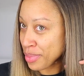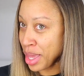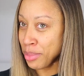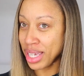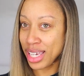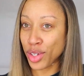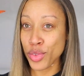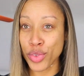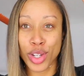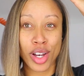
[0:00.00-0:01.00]
I'm going to get
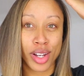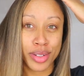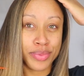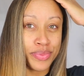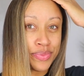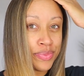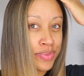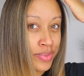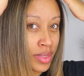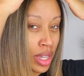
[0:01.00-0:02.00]
cute for y'all.
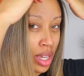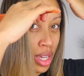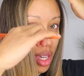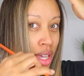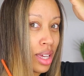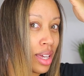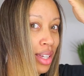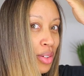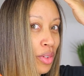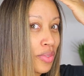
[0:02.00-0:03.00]

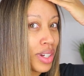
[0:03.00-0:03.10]
And do a